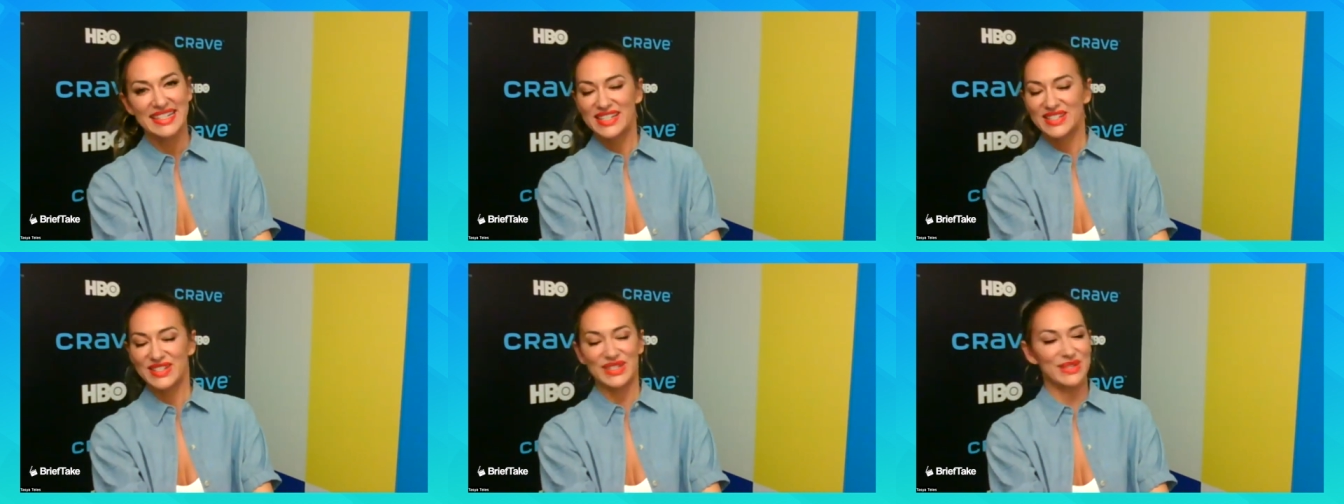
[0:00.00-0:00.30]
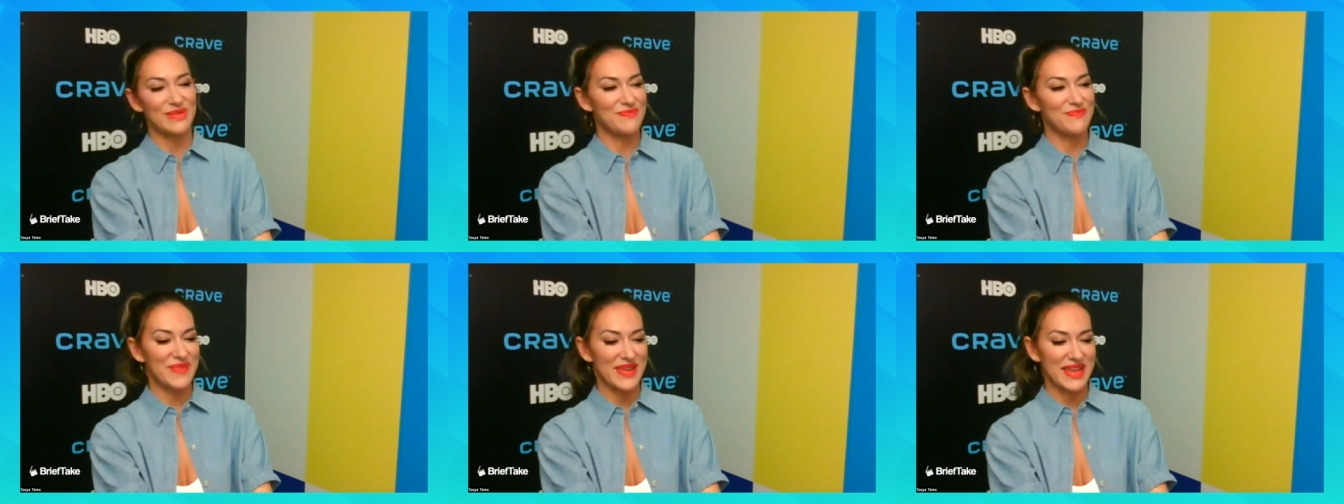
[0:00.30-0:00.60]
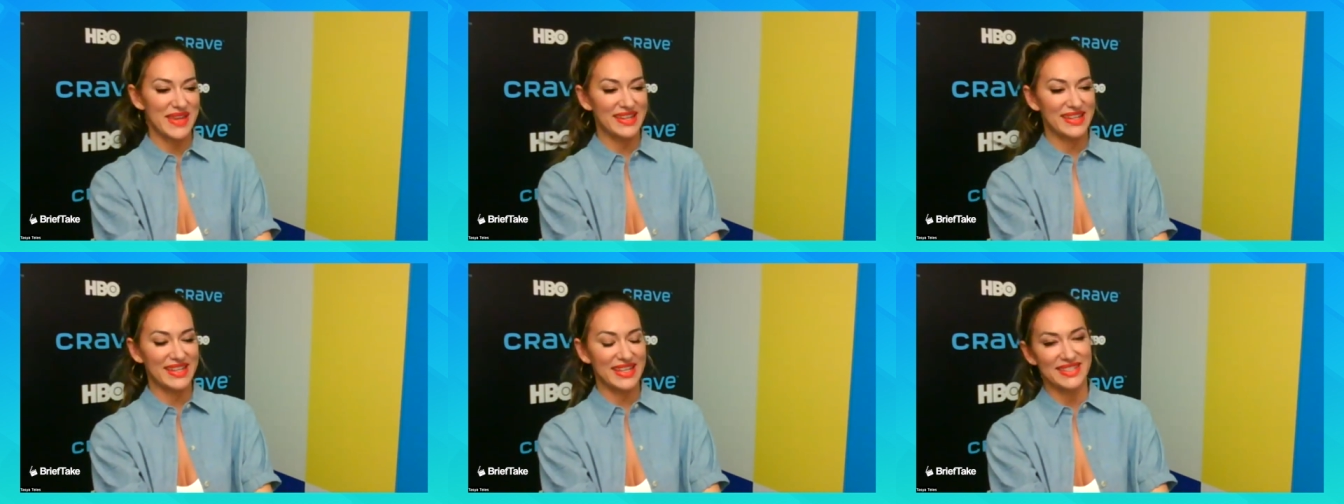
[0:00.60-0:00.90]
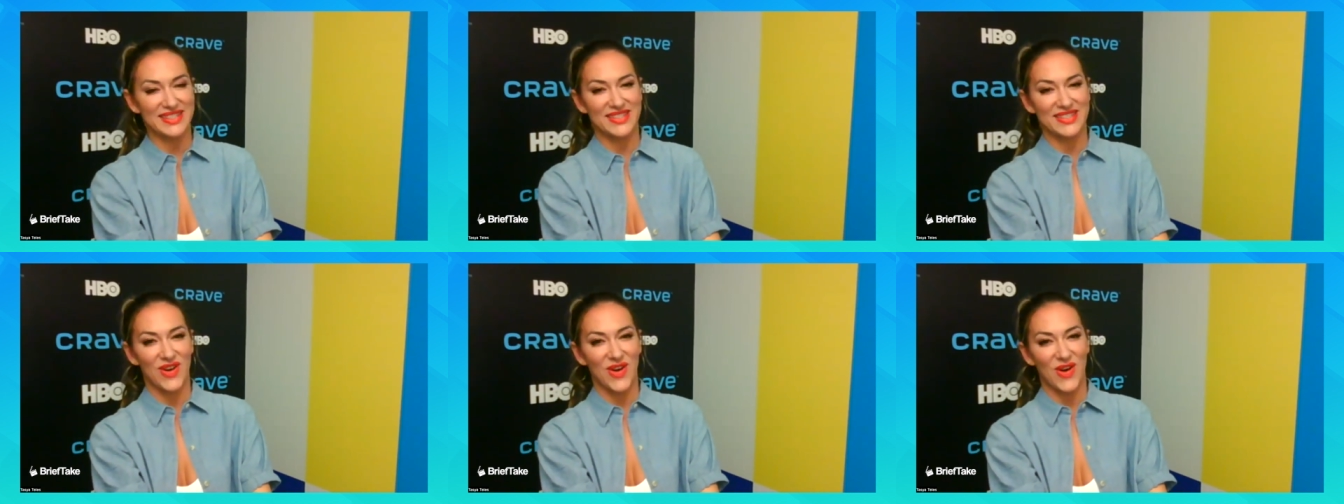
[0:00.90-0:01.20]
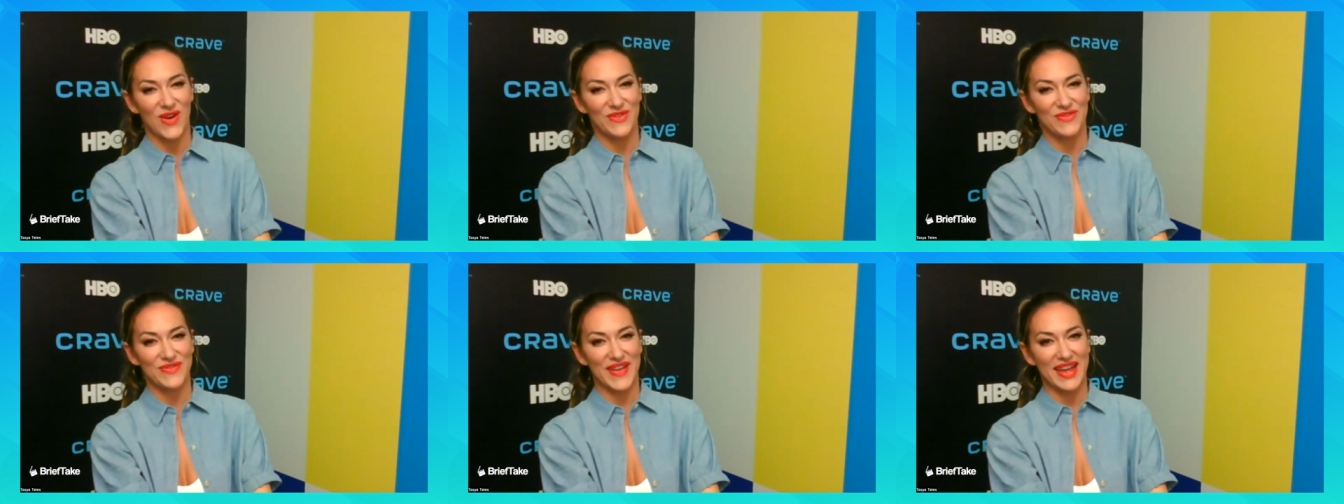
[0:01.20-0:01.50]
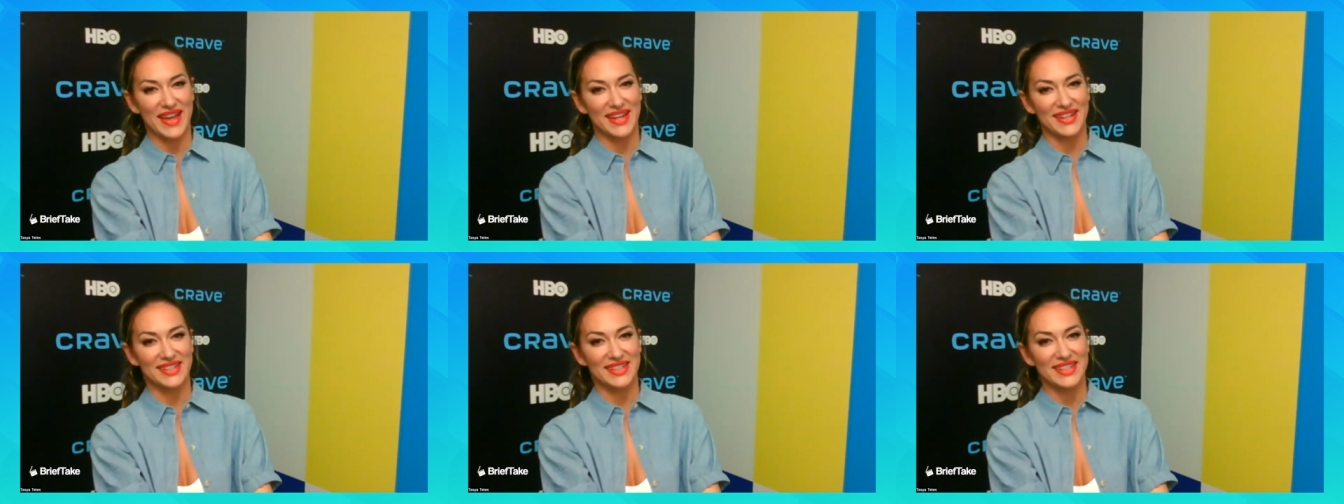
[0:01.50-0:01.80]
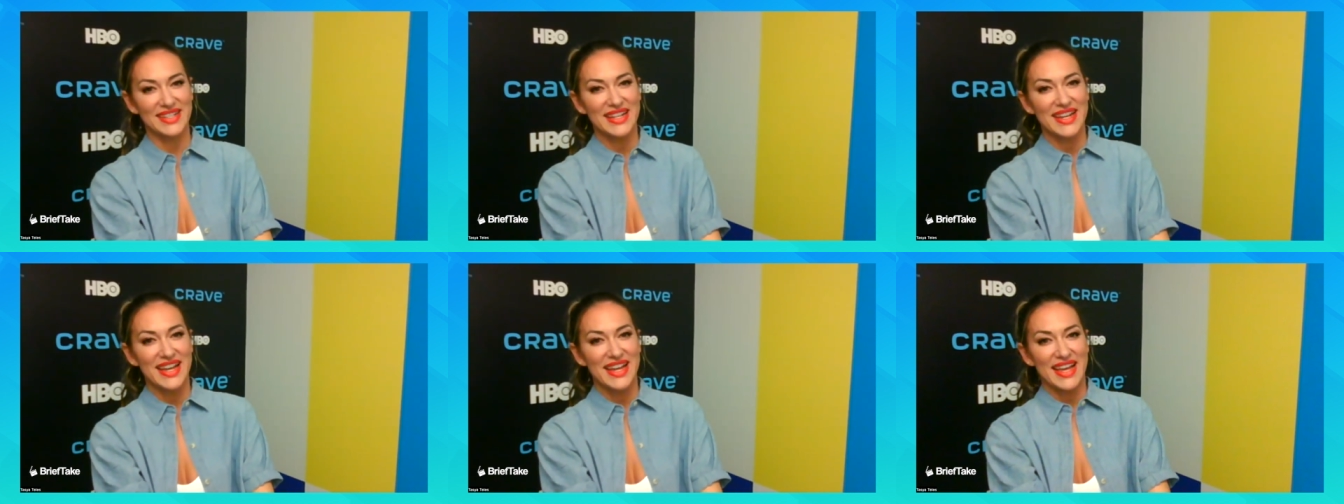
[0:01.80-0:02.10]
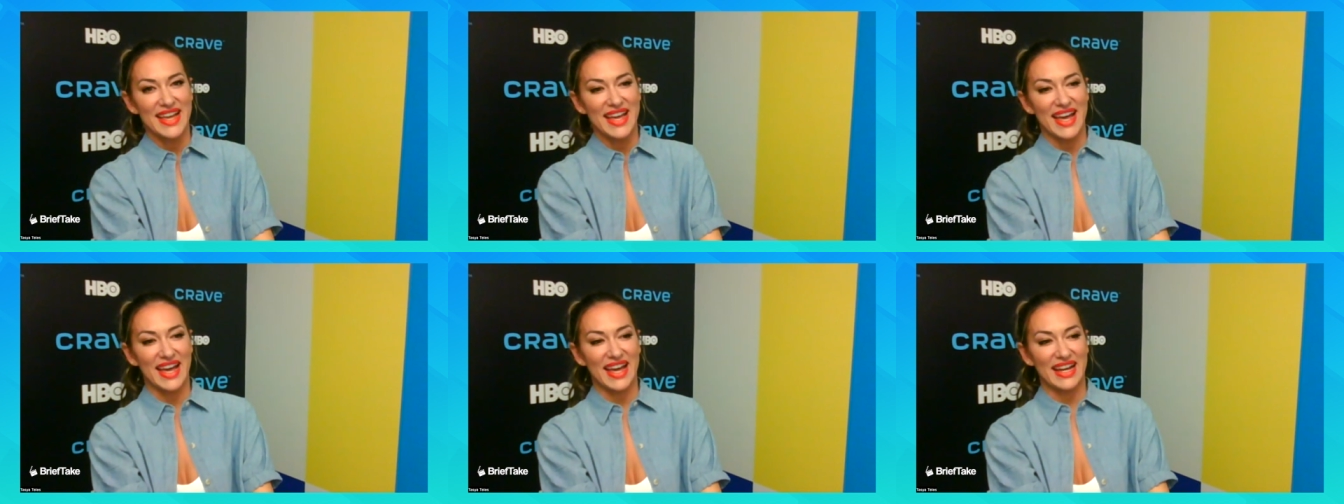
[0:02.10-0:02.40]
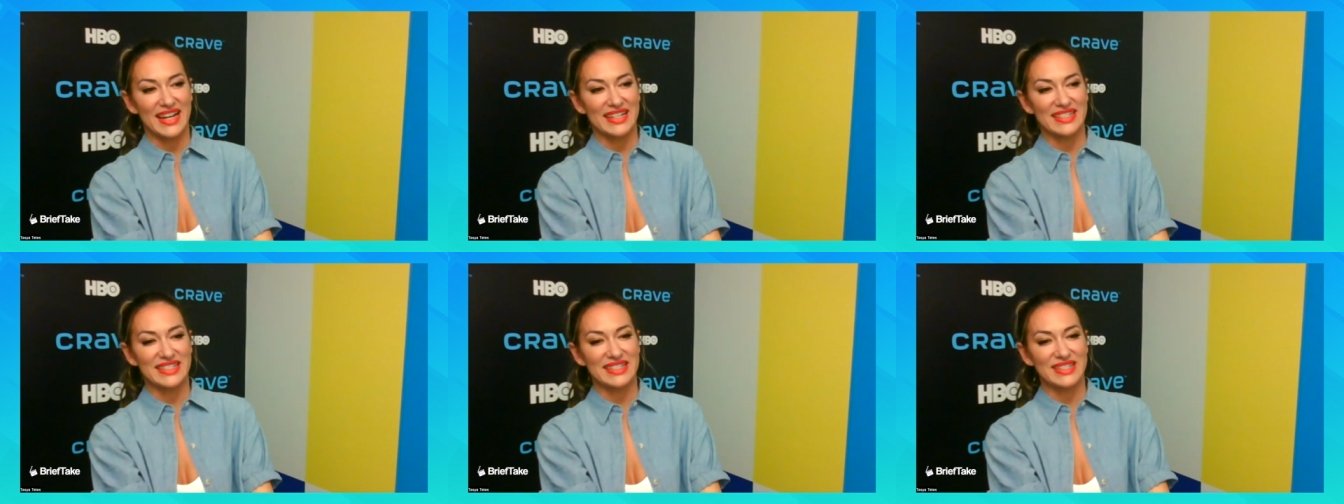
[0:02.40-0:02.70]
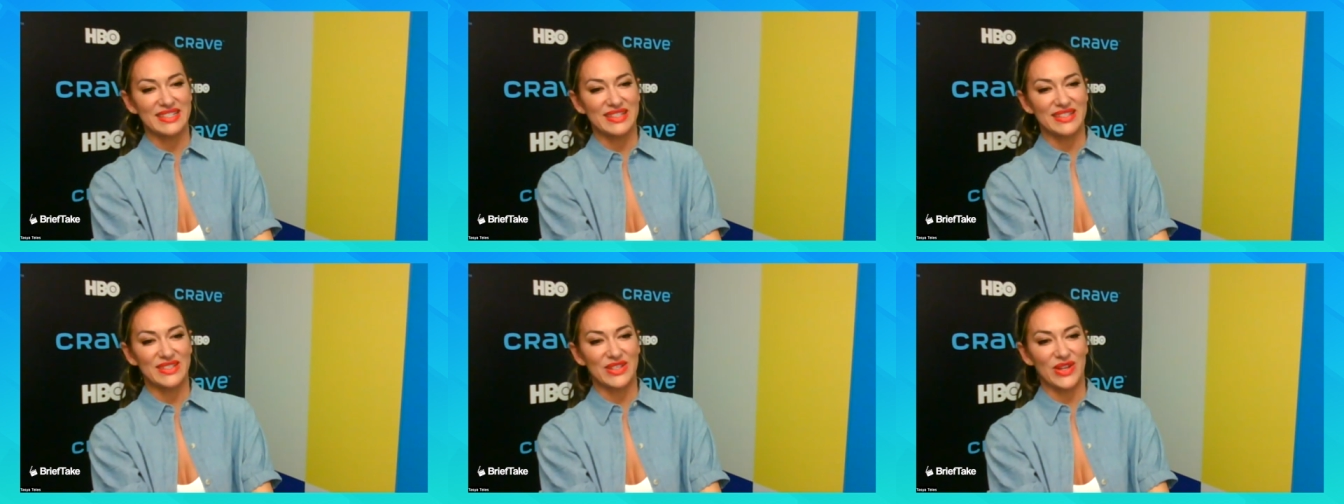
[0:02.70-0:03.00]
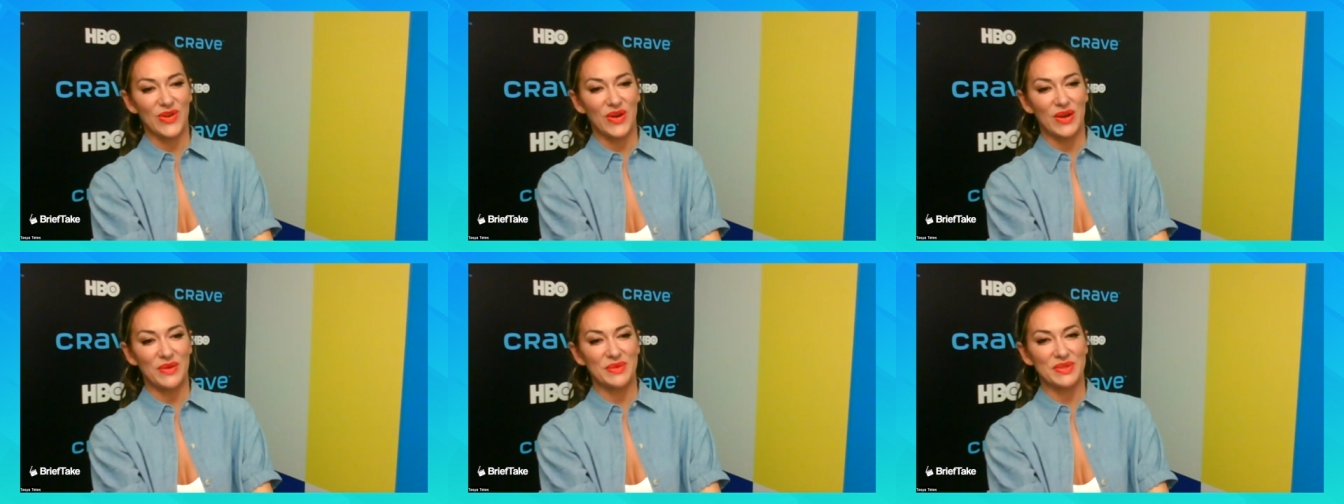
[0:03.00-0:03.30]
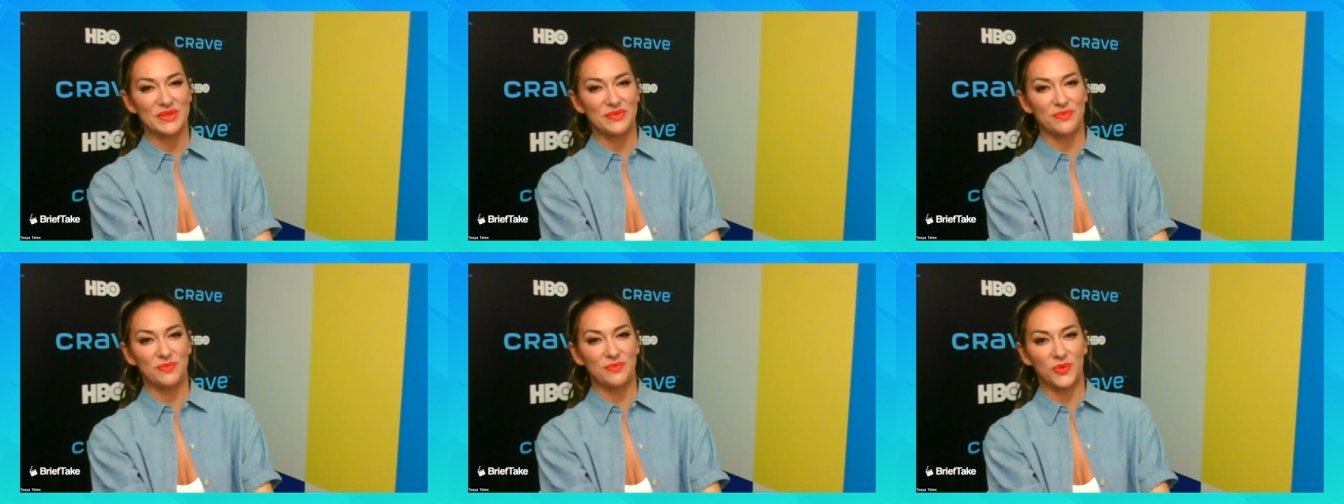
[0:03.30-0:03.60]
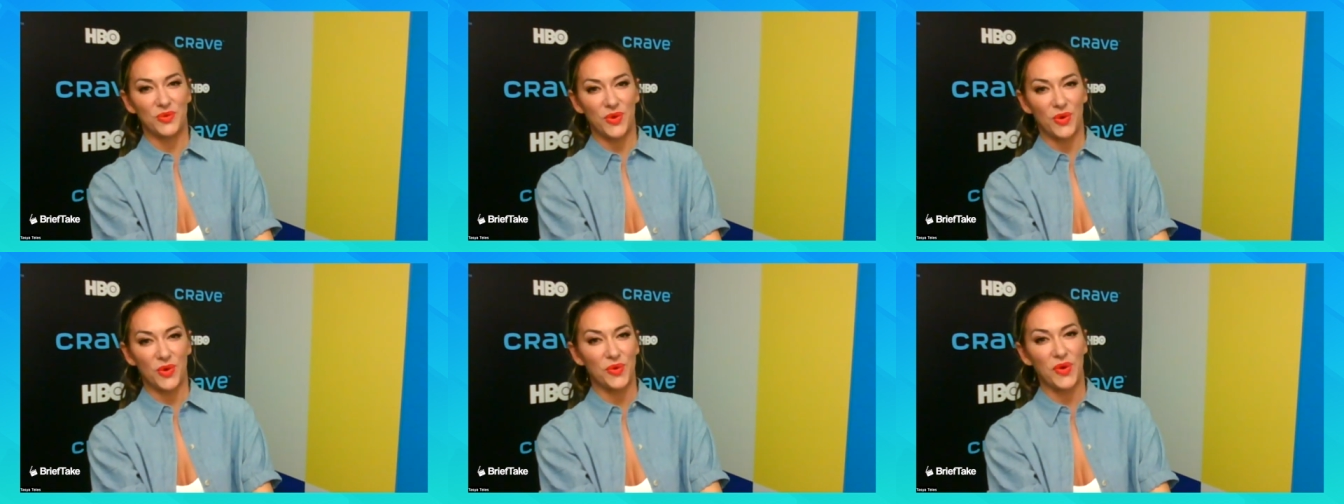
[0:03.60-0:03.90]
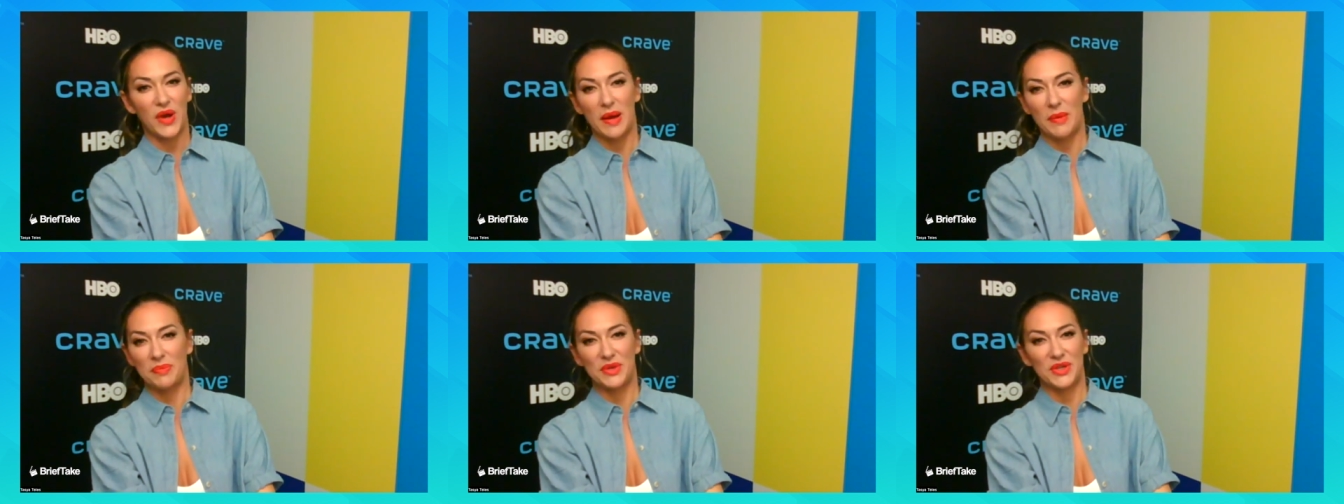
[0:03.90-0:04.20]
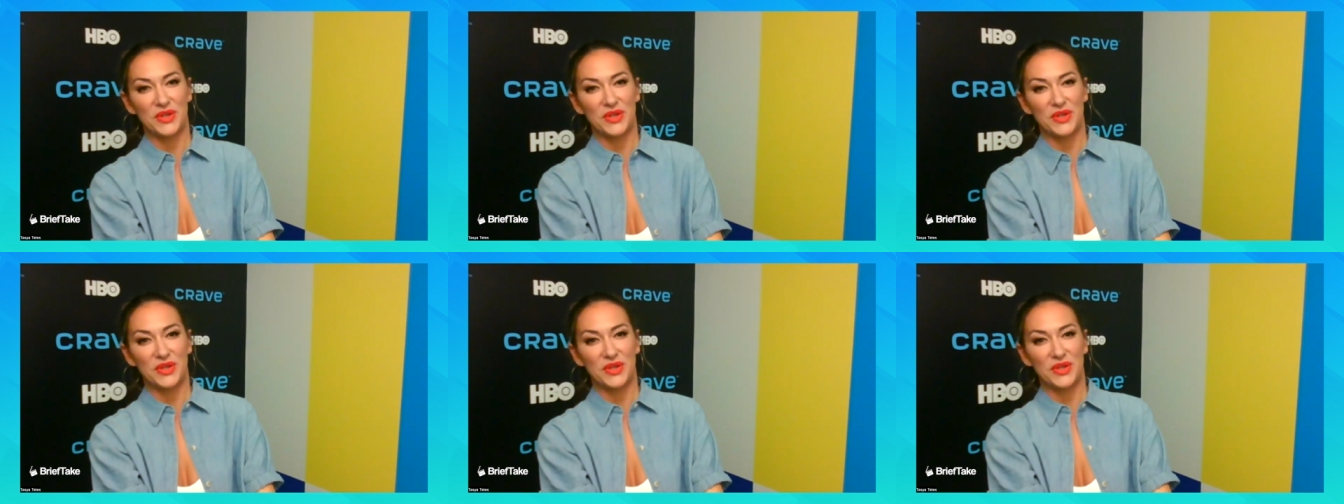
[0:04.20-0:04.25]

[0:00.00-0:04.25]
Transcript: She's a big Kids in the Hall fan, and so I was grew up.